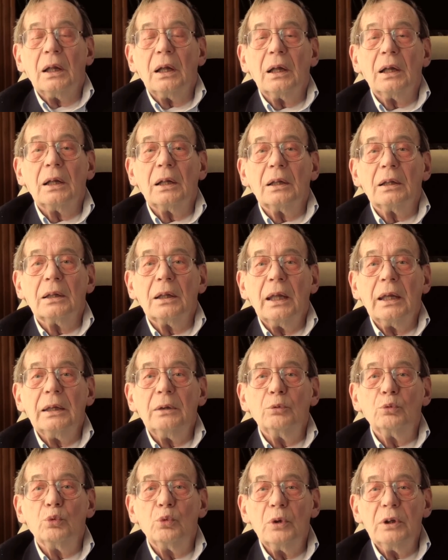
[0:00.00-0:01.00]

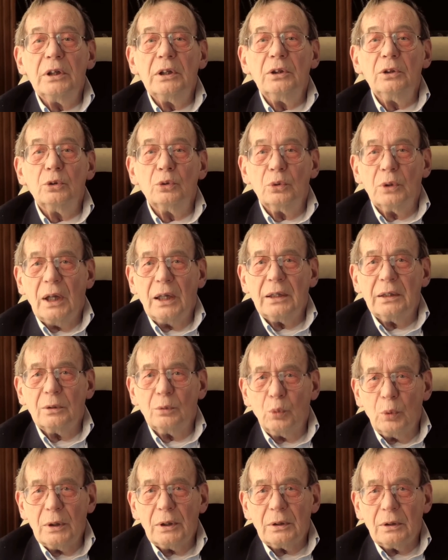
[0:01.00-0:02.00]
a
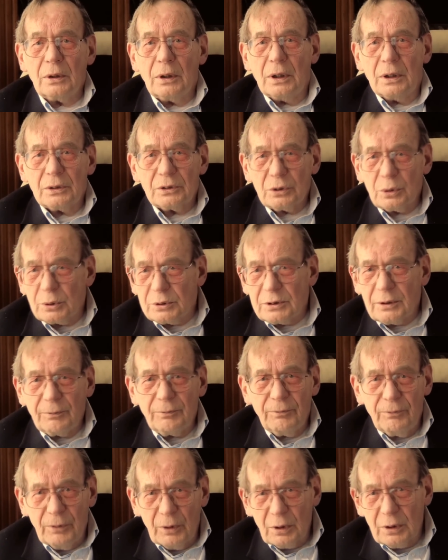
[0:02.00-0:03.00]
reunited will. So it's a
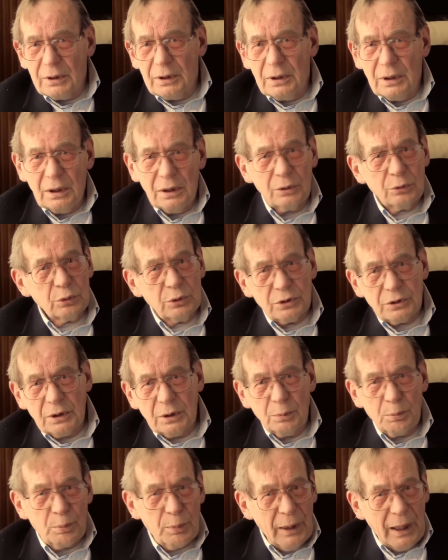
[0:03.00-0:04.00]
very
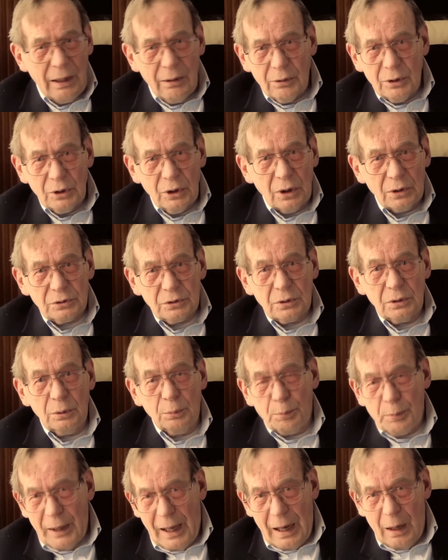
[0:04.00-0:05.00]
interesting,
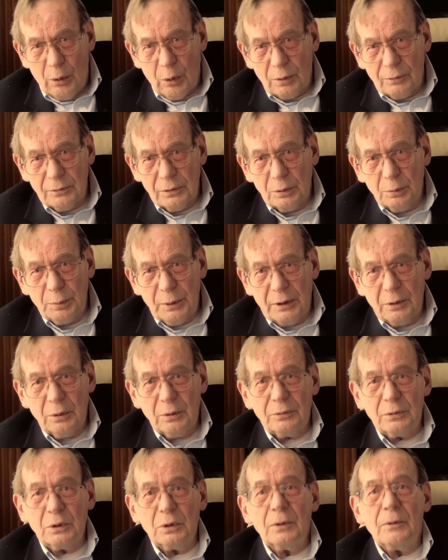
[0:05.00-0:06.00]
paradoxical,
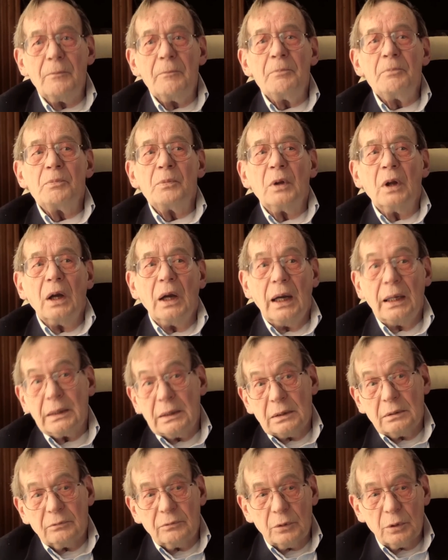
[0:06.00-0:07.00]
powerful, I
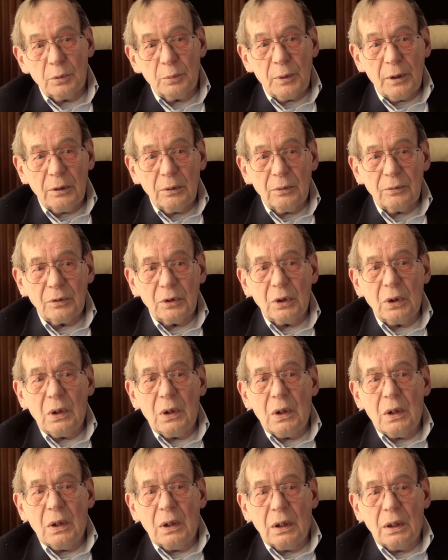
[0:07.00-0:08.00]
think very powerful
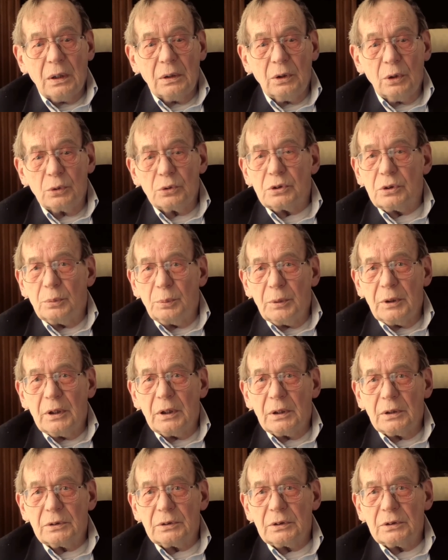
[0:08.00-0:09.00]
notion,
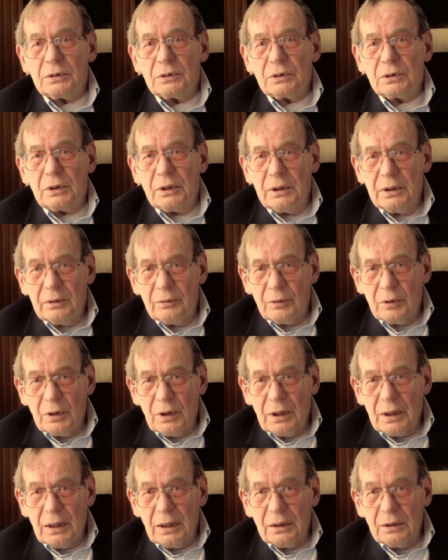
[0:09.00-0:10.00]
because it's
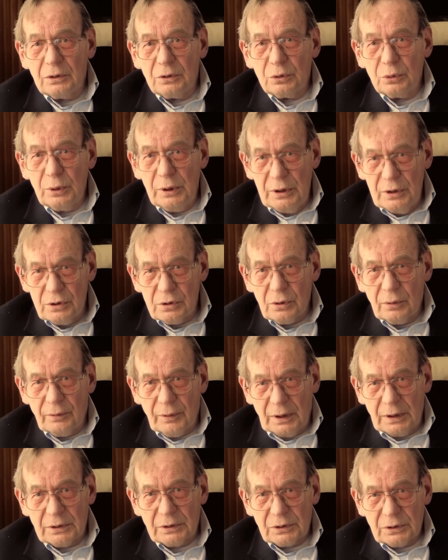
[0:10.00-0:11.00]
given then to each
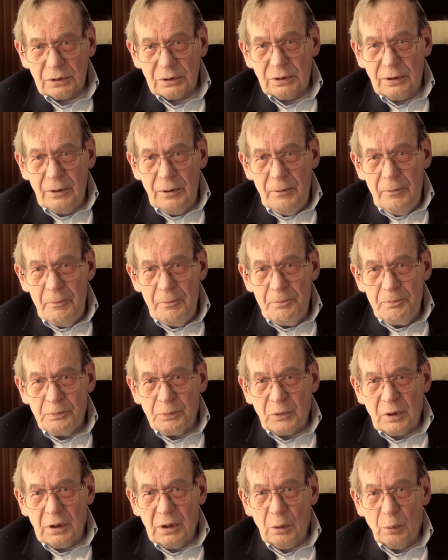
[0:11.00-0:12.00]
of us
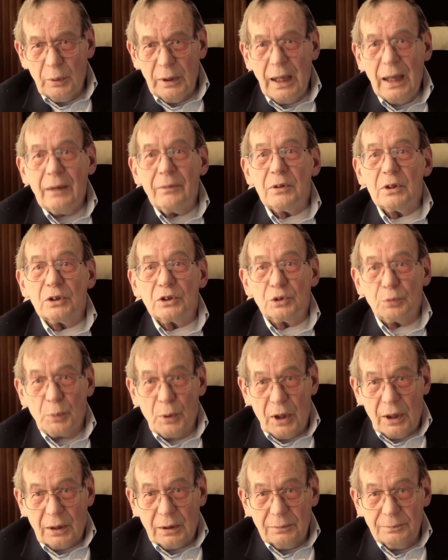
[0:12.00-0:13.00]
that we have this
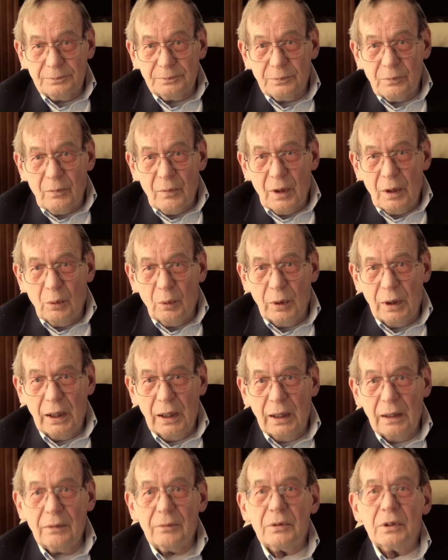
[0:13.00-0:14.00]
spark. We
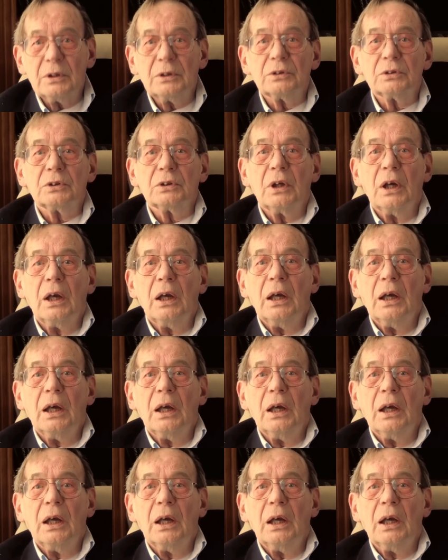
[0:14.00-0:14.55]
have this